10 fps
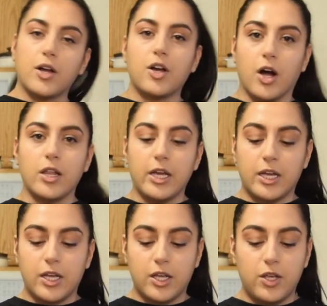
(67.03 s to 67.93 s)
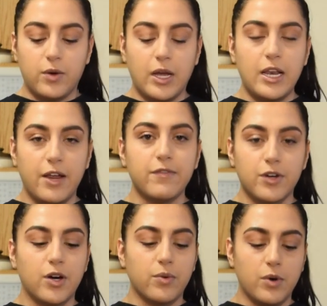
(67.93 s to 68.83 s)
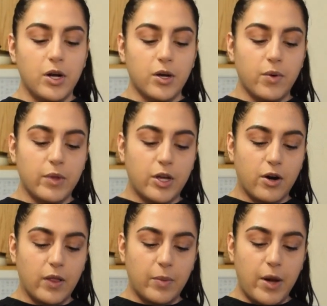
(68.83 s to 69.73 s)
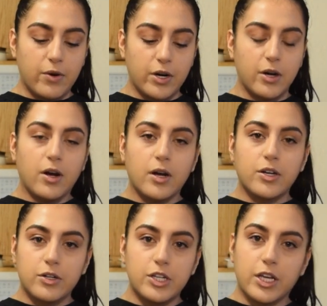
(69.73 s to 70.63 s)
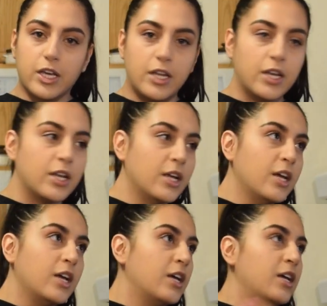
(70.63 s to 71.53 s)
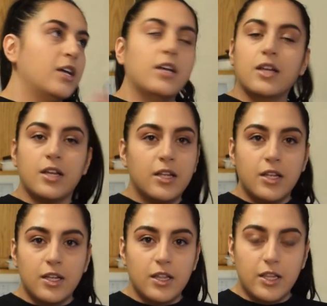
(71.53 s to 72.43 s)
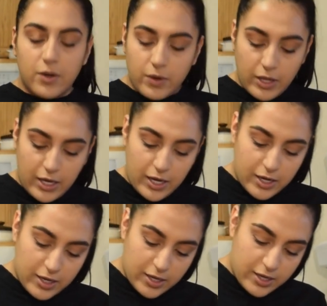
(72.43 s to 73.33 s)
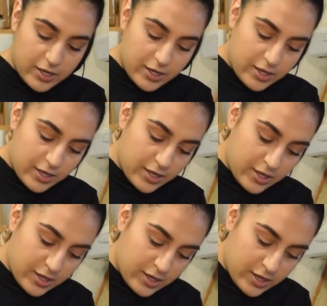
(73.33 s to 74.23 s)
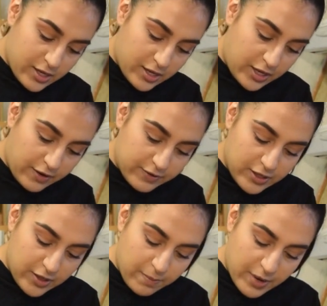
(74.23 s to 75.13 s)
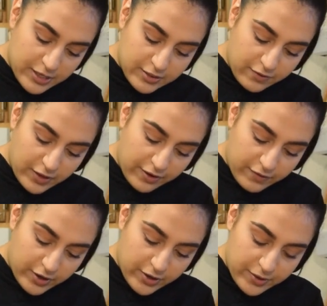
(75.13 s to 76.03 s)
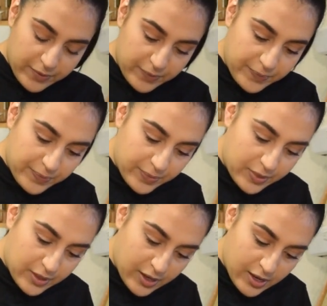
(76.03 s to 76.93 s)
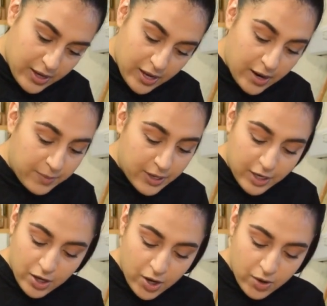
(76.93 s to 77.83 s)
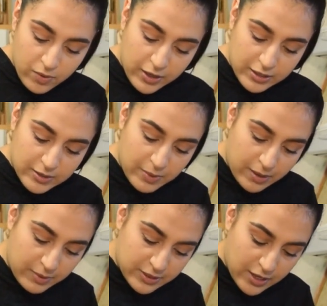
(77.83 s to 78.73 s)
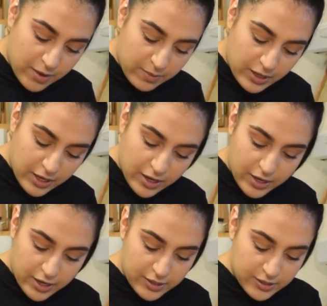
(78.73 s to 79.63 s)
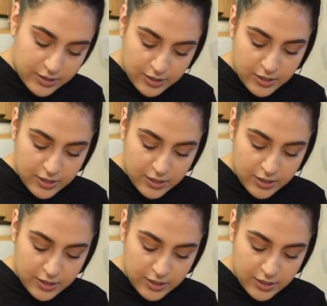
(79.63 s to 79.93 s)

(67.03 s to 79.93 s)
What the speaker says: Garlic. You can never go wrong with garlic powder on your chicken. Literally gives it the best flavor. And I'm gonna coat these babies up because